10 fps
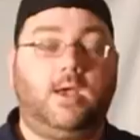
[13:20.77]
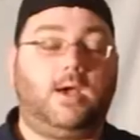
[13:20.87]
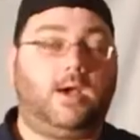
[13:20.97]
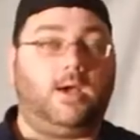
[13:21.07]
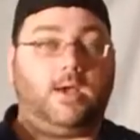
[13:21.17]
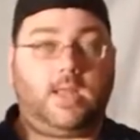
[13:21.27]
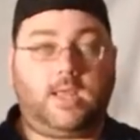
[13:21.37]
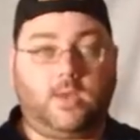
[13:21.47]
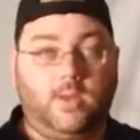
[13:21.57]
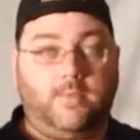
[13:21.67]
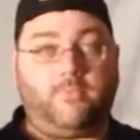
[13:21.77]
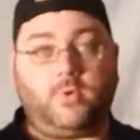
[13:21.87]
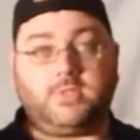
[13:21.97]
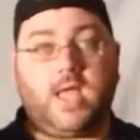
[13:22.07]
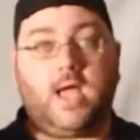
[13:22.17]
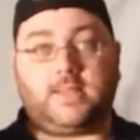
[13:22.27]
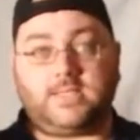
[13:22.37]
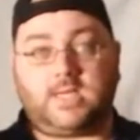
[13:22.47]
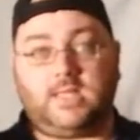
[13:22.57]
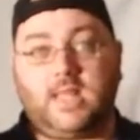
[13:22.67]
M4 stock
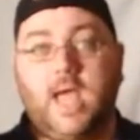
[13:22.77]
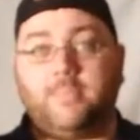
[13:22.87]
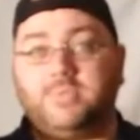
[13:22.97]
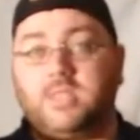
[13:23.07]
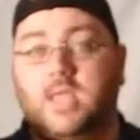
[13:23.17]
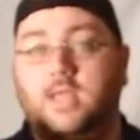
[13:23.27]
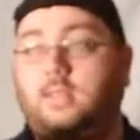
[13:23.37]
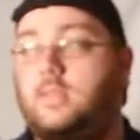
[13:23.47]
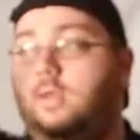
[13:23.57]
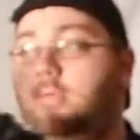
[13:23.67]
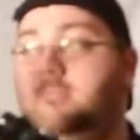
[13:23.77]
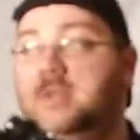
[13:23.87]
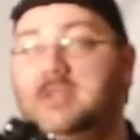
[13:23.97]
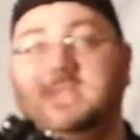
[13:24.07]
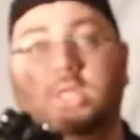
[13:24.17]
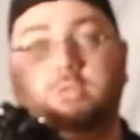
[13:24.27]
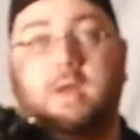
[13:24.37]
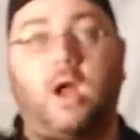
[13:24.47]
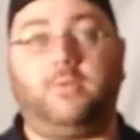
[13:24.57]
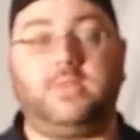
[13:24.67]
that's collapsed and a 16-inch
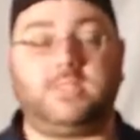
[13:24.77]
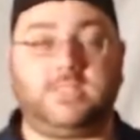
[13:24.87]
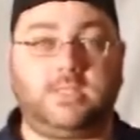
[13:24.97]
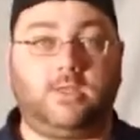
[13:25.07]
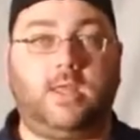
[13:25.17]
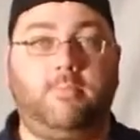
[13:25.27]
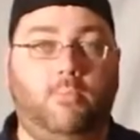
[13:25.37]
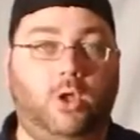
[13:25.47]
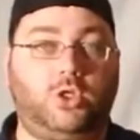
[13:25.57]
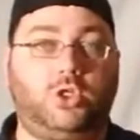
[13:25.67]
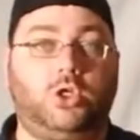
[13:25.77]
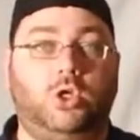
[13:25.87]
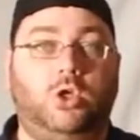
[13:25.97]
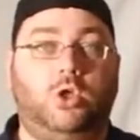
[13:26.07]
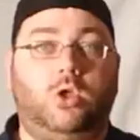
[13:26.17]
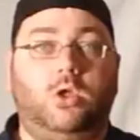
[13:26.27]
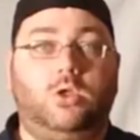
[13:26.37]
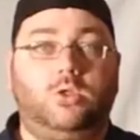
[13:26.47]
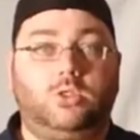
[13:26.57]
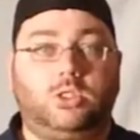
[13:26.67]
barrel, this is still a much
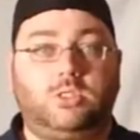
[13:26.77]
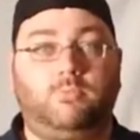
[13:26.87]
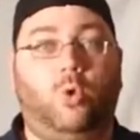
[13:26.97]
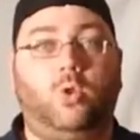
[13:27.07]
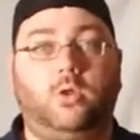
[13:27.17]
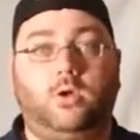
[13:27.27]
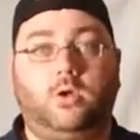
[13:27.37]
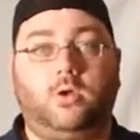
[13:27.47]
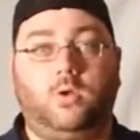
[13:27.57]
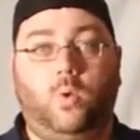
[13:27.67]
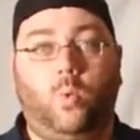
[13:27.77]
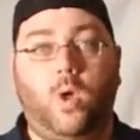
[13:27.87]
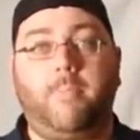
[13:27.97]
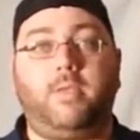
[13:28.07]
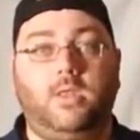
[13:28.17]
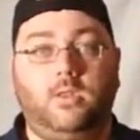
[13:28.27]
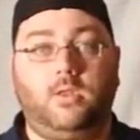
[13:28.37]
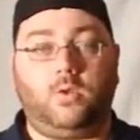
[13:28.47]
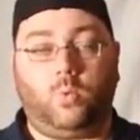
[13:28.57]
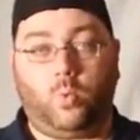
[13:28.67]
smaller weapon
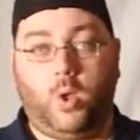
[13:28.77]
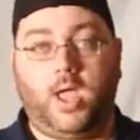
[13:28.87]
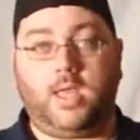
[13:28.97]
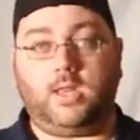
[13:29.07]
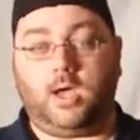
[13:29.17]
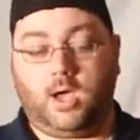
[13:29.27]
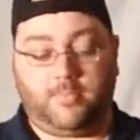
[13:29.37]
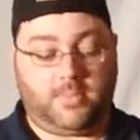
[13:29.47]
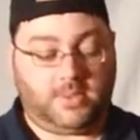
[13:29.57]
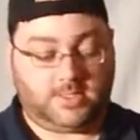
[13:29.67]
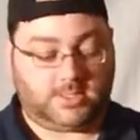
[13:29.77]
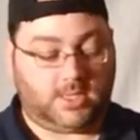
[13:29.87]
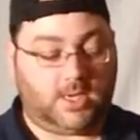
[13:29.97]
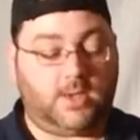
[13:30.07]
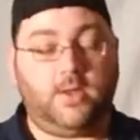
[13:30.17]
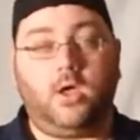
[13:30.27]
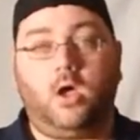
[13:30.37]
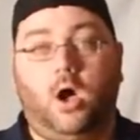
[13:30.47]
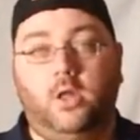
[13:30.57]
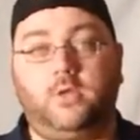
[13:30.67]
when this
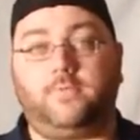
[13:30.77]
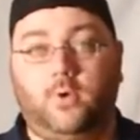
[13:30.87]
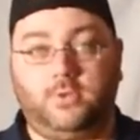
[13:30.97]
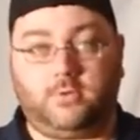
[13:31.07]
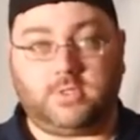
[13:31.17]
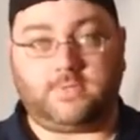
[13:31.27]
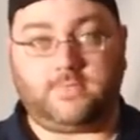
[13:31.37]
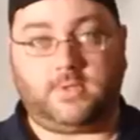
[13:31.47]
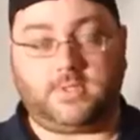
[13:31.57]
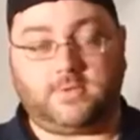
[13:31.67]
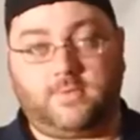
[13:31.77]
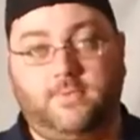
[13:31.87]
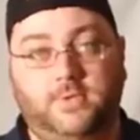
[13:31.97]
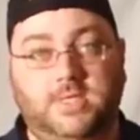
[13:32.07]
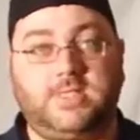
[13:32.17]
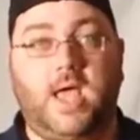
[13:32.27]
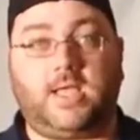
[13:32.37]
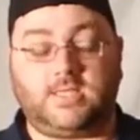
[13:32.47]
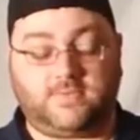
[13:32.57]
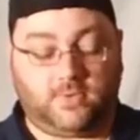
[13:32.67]
underfolder is, this folding
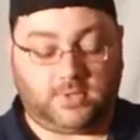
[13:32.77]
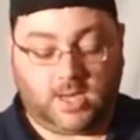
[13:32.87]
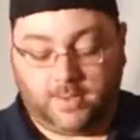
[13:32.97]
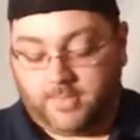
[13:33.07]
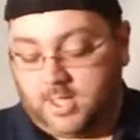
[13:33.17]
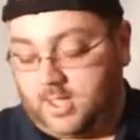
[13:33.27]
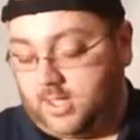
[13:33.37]
stock is folded up.